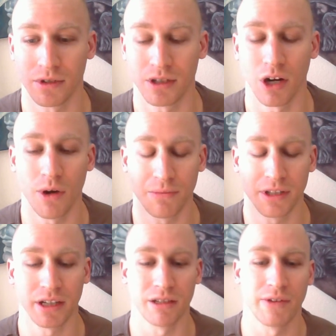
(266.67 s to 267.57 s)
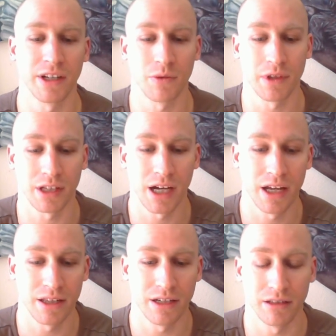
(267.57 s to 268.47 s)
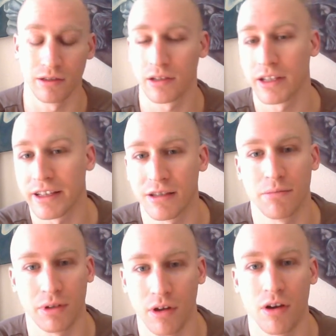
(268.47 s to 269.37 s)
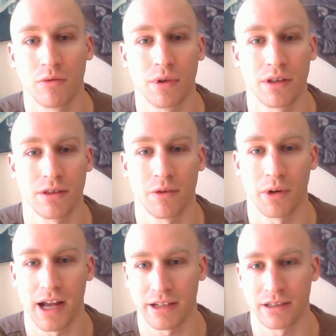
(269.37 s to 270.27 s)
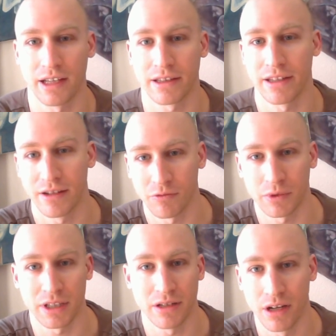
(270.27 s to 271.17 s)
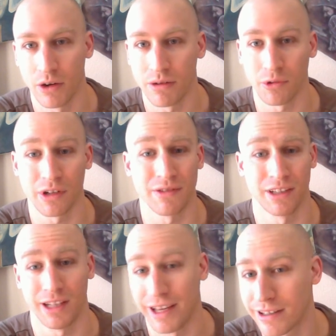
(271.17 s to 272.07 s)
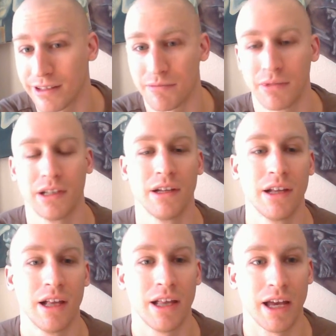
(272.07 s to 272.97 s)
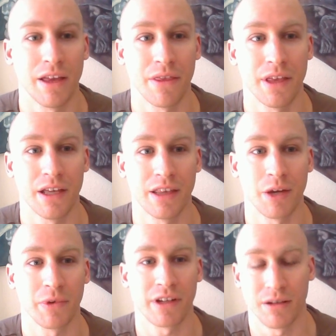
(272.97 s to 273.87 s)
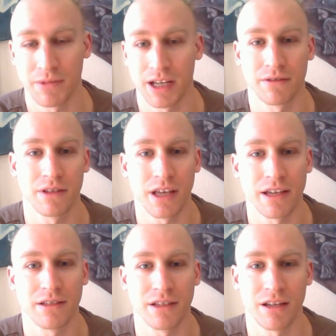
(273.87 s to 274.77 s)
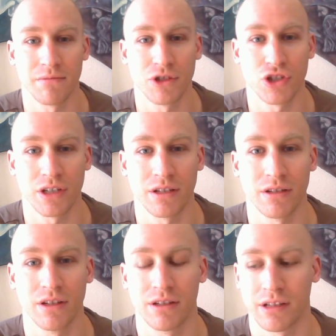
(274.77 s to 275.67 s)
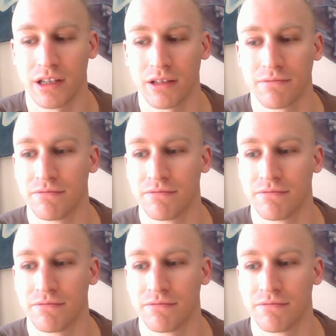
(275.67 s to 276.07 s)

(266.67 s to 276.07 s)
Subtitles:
go up the elevator with a guy they didn't look like they belong with. They were acting like they didn't really know him or even liked him. And then they would come down to the ATM machine. He'd